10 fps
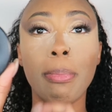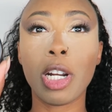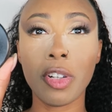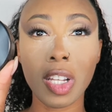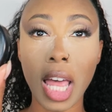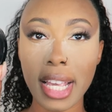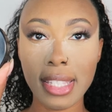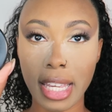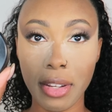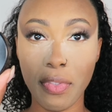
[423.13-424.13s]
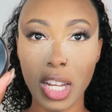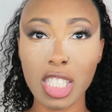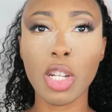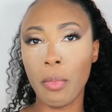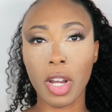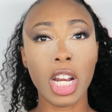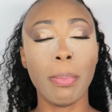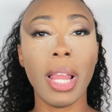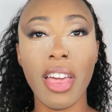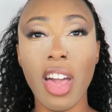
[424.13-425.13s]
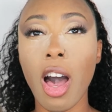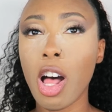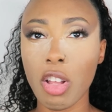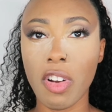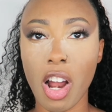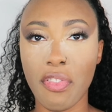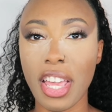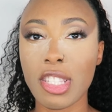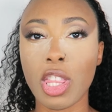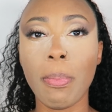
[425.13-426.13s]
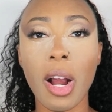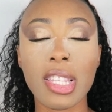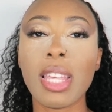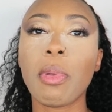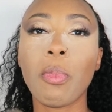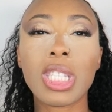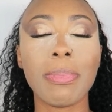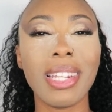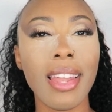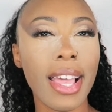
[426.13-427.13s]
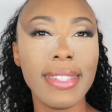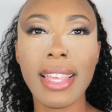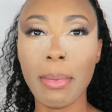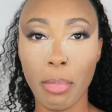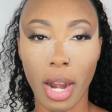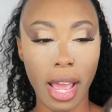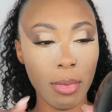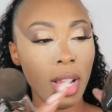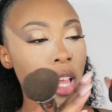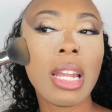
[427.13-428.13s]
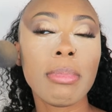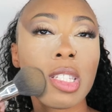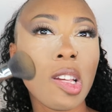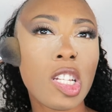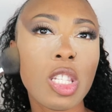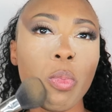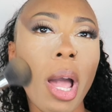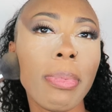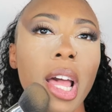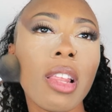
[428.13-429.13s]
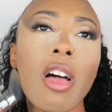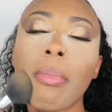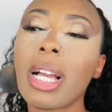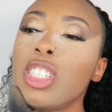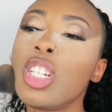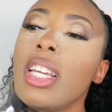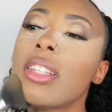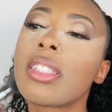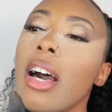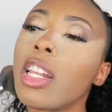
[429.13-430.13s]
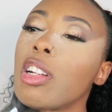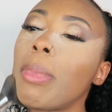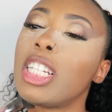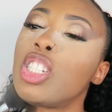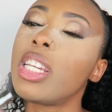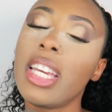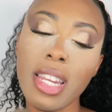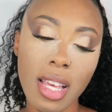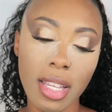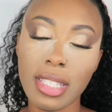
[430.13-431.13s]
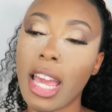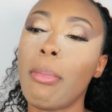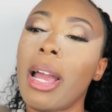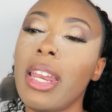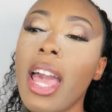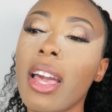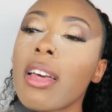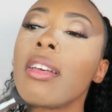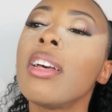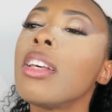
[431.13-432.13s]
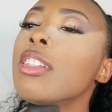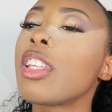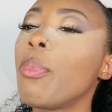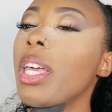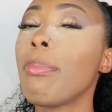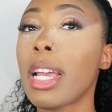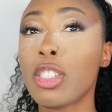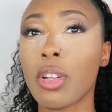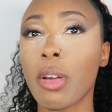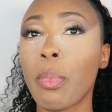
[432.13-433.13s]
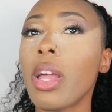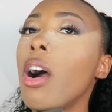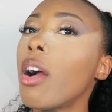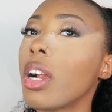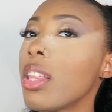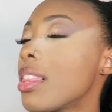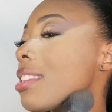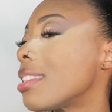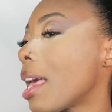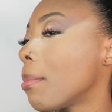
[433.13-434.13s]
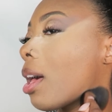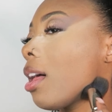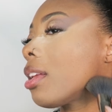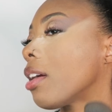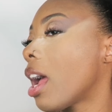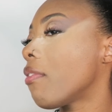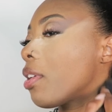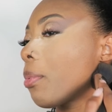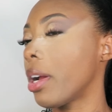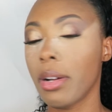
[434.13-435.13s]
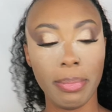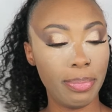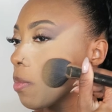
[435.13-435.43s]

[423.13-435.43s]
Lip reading: Mineralized Skin Finish. We're gonna apply that all over our face on the parts that we want to be nice and brown. And I'm just gonna swipe that along my cheeks, under my chin, down my neck, so we can make sure that we are the same color everywhere.